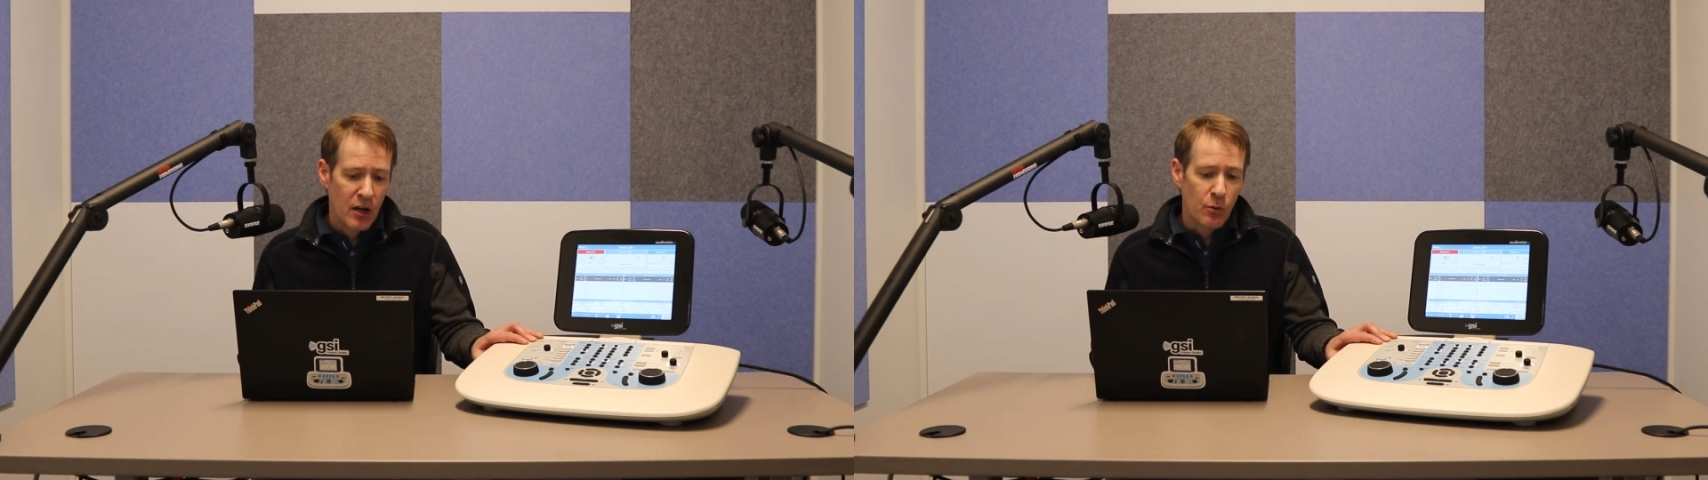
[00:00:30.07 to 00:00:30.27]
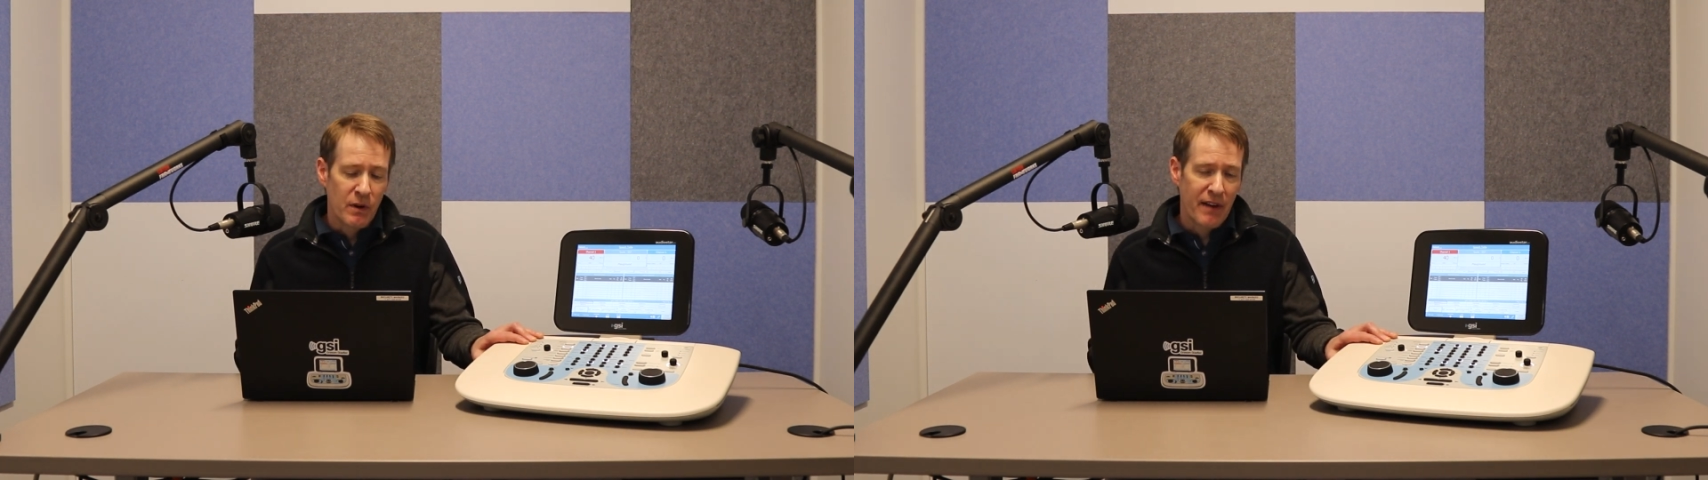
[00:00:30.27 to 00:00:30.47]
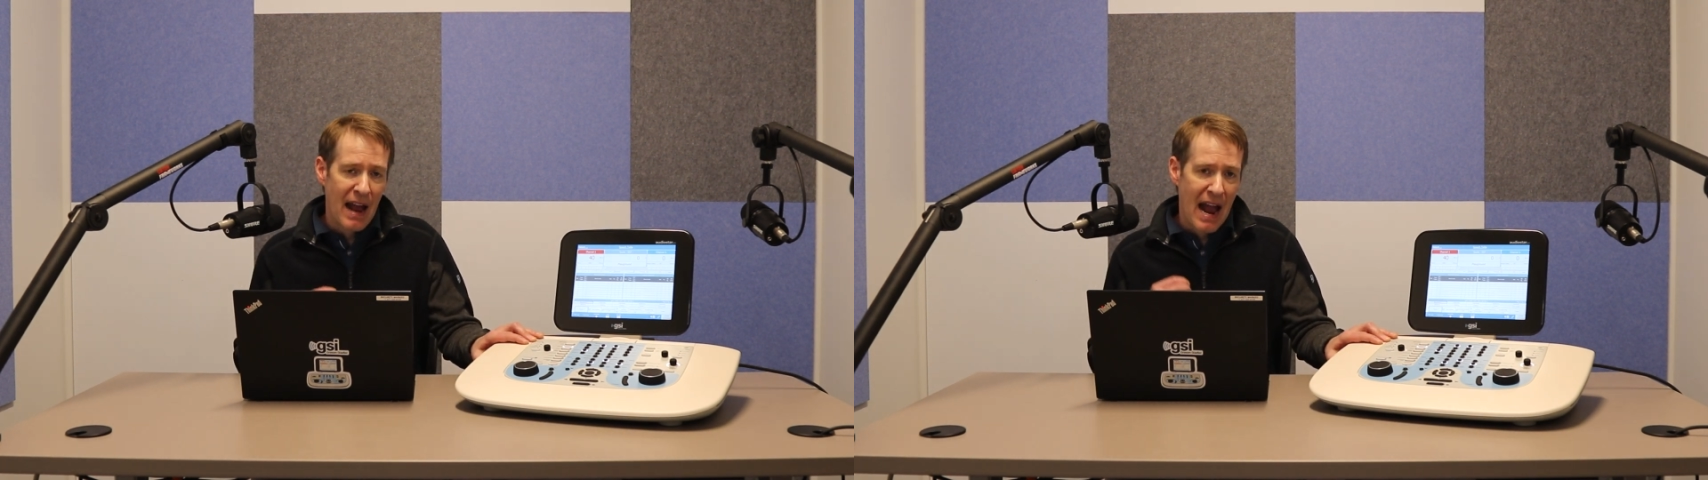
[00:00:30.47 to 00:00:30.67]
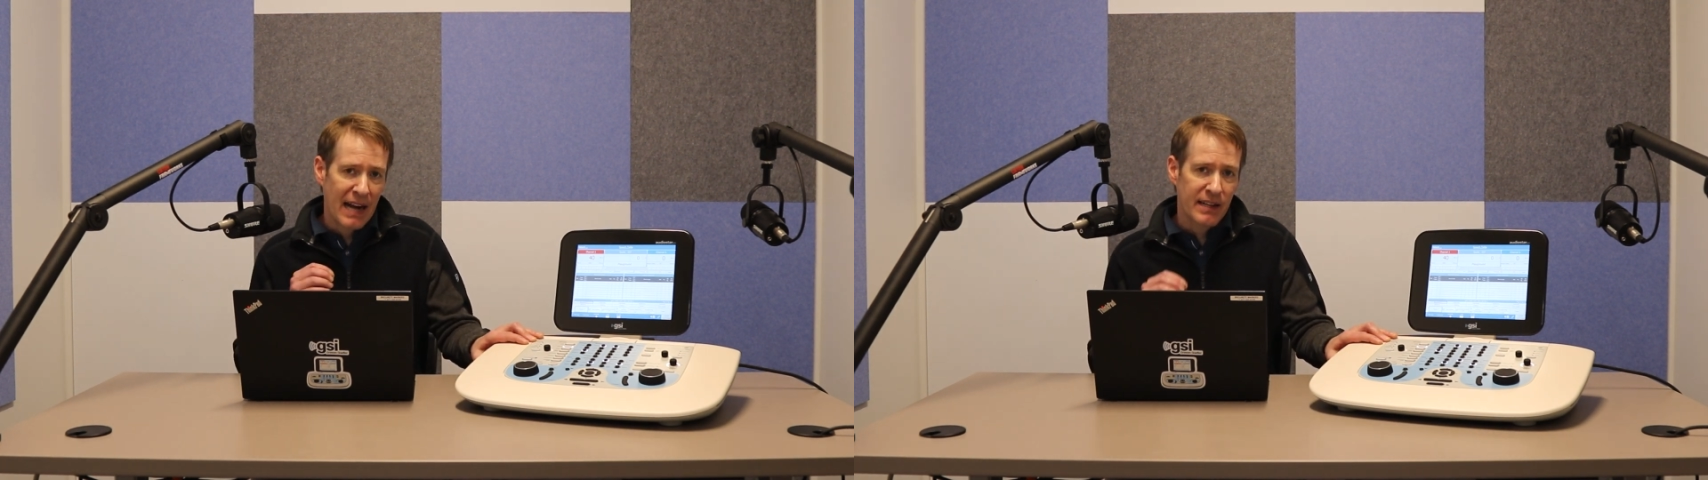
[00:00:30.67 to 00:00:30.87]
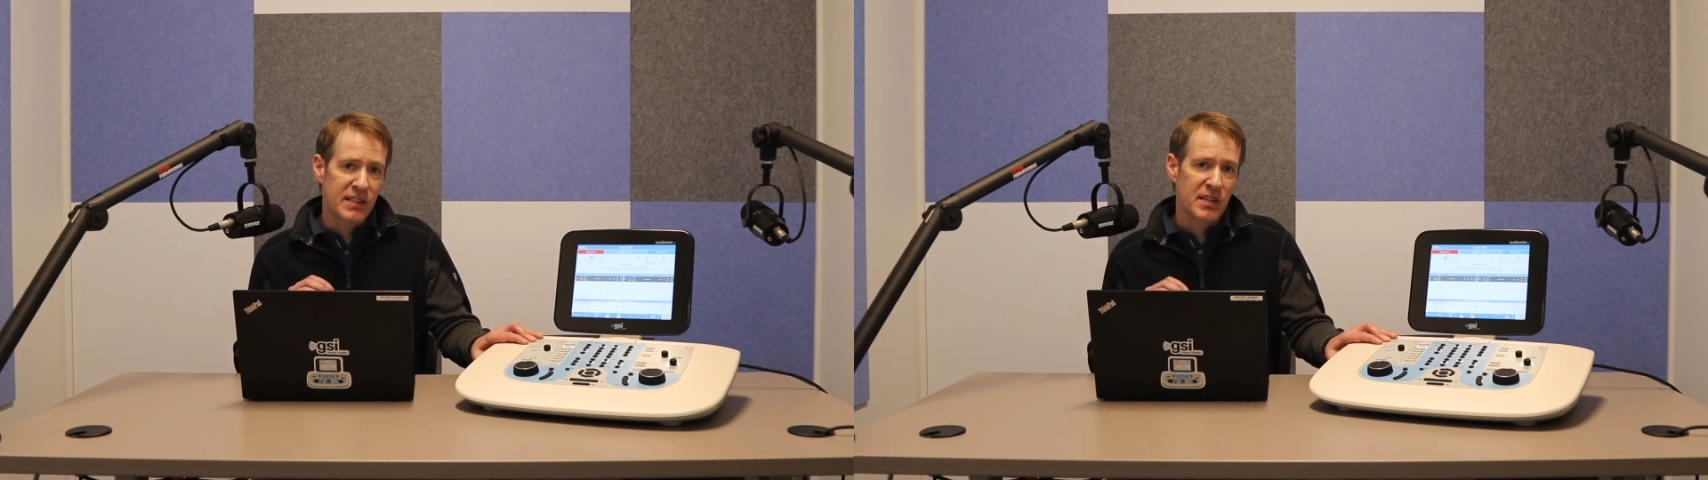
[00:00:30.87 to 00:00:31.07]
we've
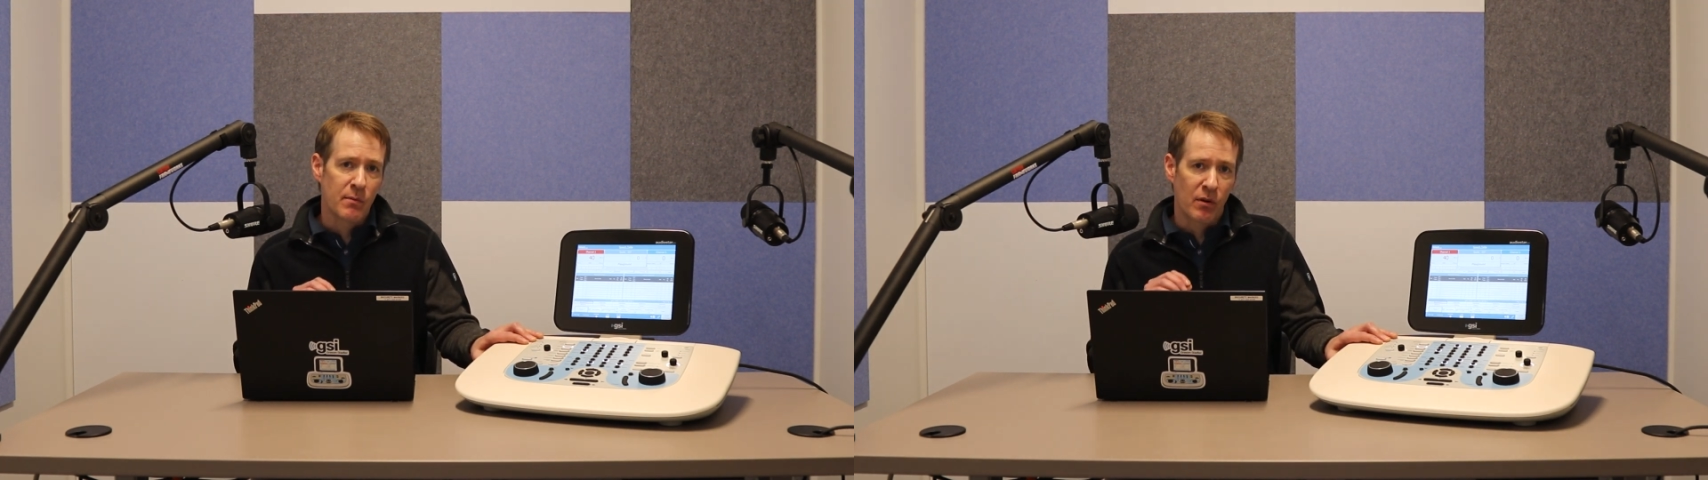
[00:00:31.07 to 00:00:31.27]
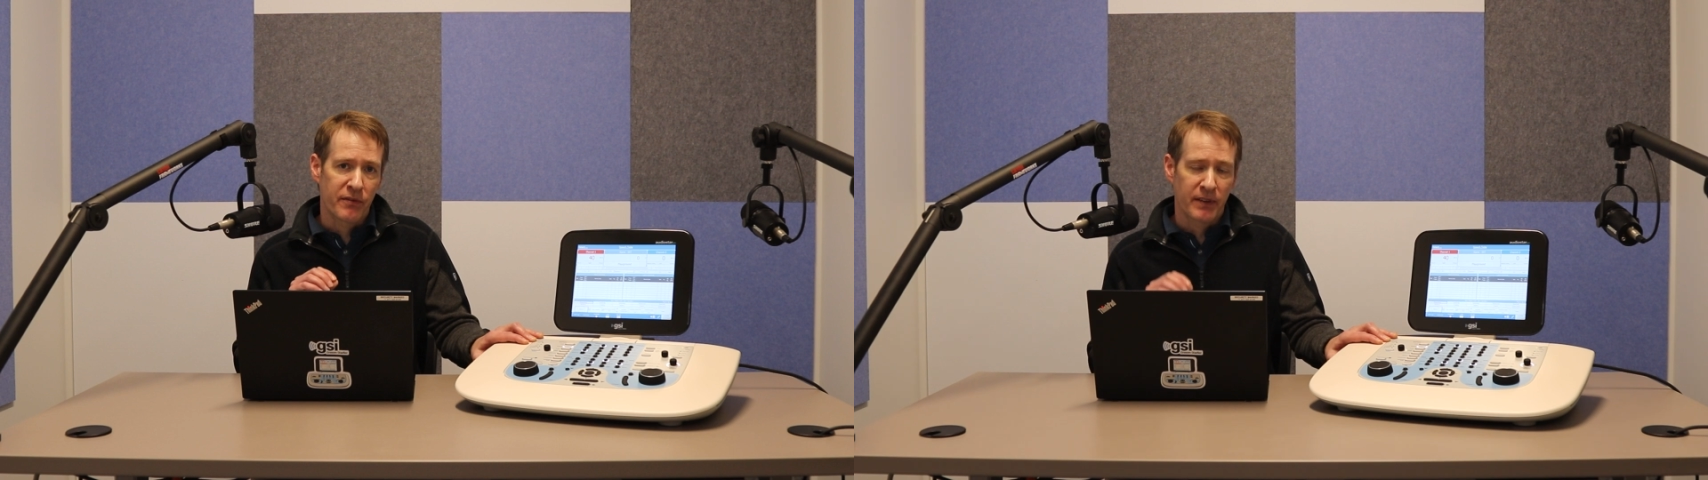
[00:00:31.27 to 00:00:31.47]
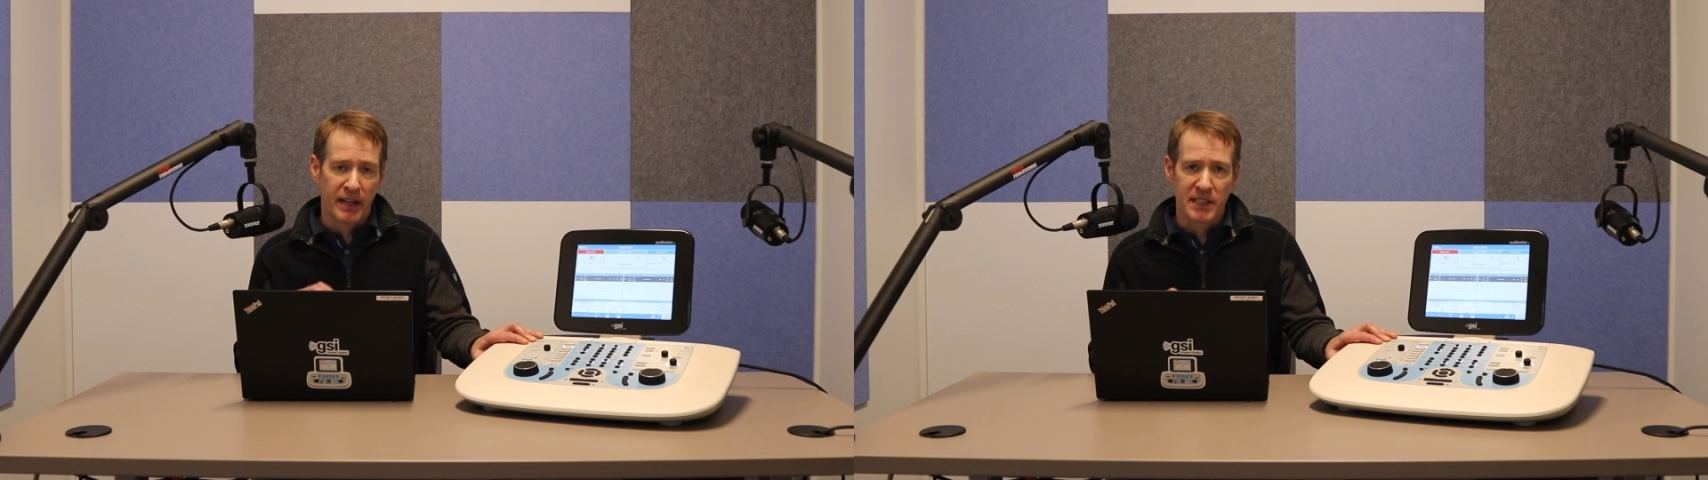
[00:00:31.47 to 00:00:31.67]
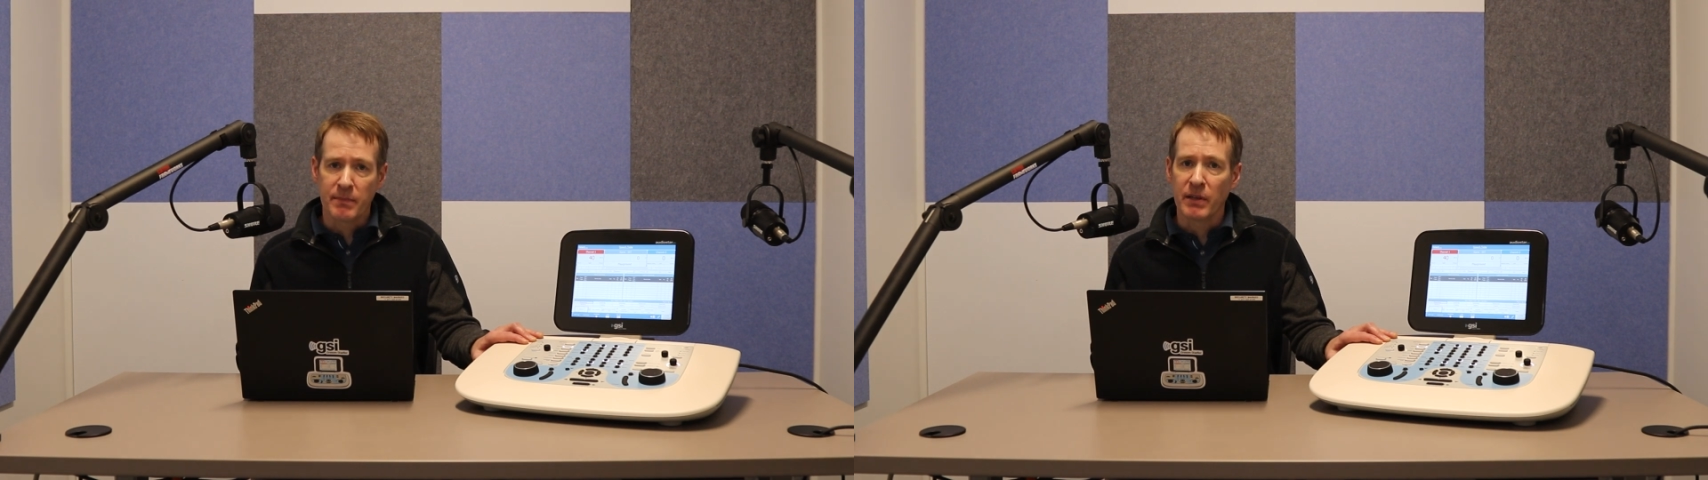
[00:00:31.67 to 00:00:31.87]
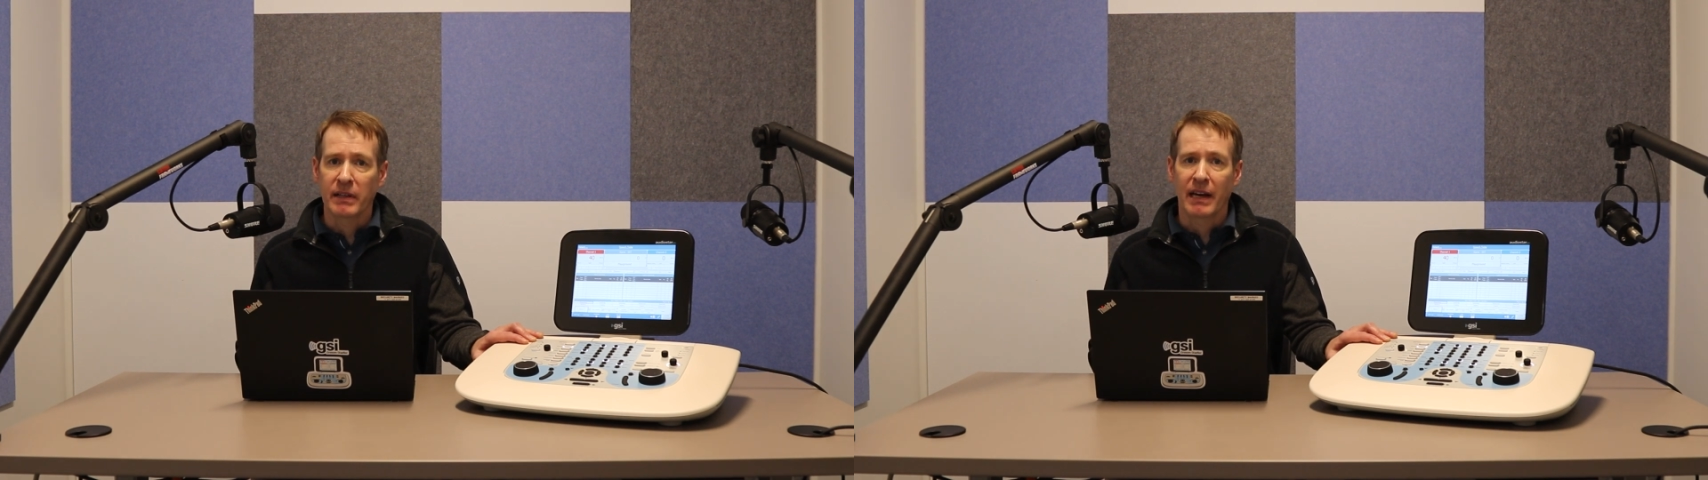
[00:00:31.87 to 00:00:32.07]
added some more
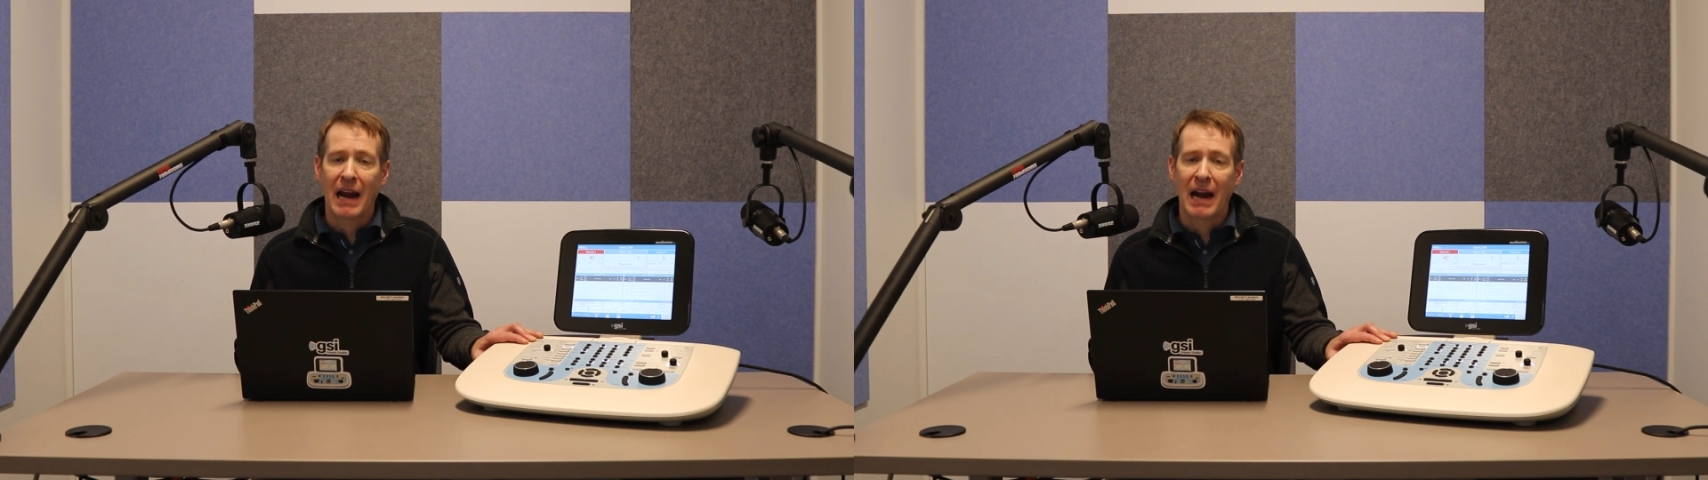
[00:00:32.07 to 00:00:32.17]
flexibility